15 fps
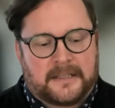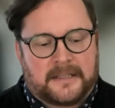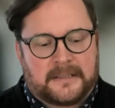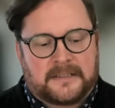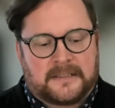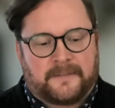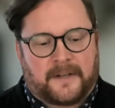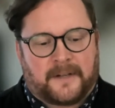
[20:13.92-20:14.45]

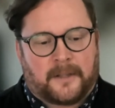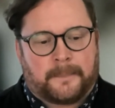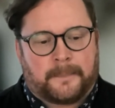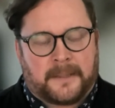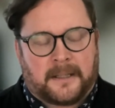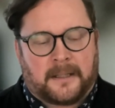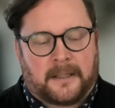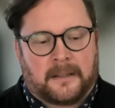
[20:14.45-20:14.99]

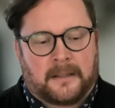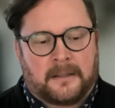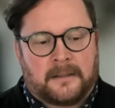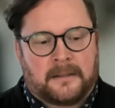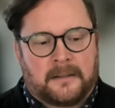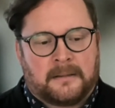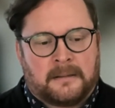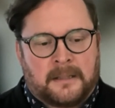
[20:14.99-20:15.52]
developing
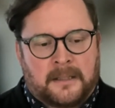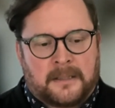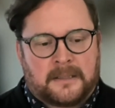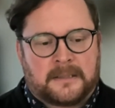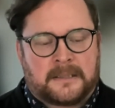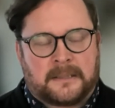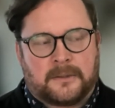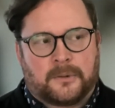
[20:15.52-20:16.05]

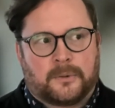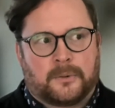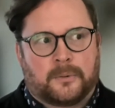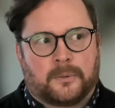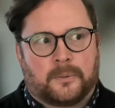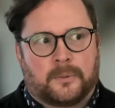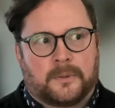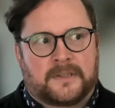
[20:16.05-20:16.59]

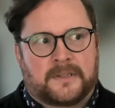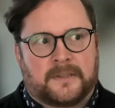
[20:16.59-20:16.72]
to